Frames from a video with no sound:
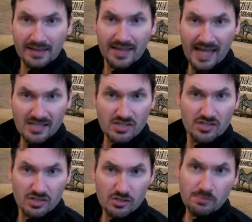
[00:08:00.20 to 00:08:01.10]
against
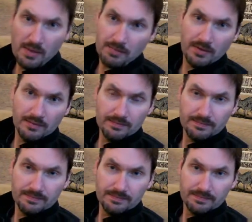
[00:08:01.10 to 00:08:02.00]
such people.
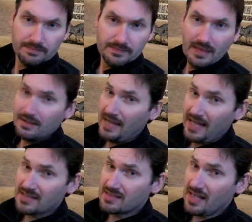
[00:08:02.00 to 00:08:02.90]

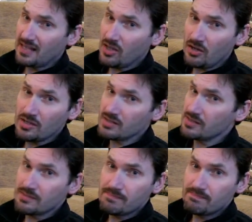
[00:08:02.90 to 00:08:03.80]
Lex talionis.